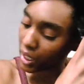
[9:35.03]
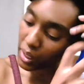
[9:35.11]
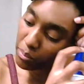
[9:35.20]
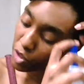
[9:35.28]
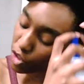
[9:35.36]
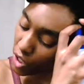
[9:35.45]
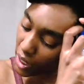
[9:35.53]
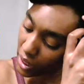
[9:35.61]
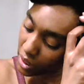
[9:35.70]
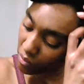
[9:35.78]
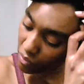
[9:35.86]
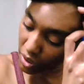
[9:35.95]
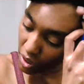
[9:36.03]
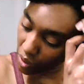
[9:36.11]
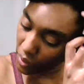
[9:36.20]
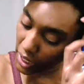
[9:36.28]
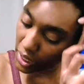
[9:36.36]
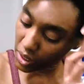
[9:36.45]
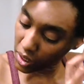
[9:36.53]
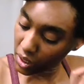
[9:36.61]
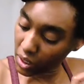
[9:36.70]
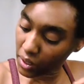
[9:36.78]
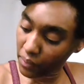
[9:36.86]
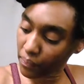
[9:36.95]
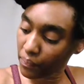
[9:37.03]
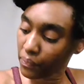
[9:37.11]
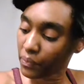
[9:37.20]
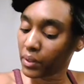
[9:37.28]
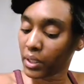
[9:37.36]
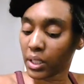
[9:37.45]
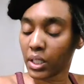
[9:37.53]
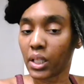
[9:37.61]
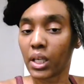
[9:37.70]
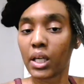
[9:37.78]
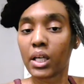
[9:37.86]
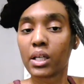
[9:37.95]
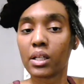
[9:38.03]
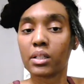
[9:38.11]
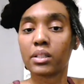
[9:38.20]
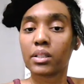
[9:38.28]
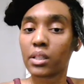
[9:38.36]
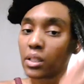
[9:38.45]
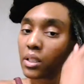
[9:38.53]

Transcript: I'm just trying to get the video out. And